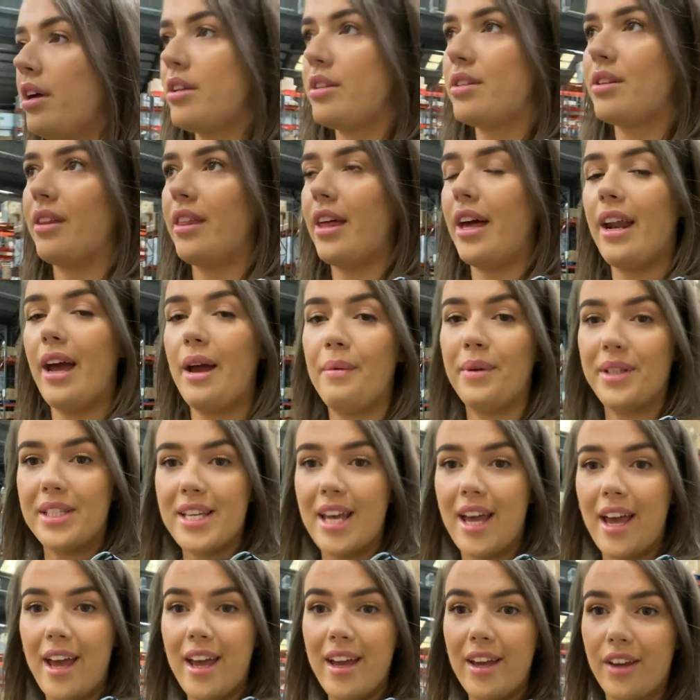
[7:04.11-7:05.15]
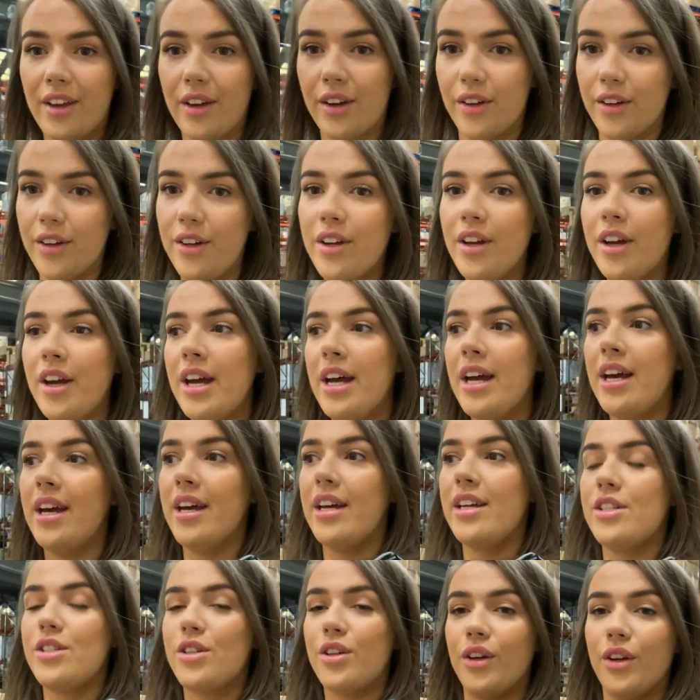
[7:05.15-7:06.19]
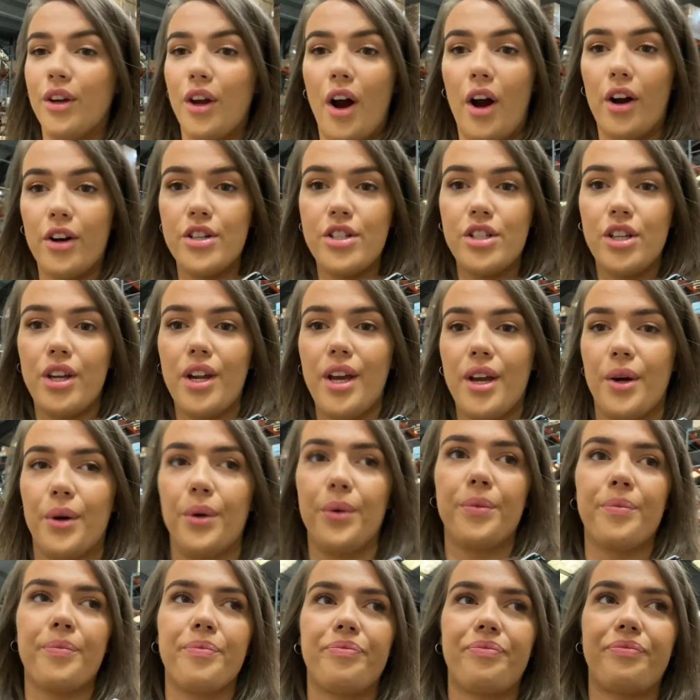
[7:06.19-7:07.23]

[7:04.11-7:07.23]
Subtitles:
So then I will take you to our studio.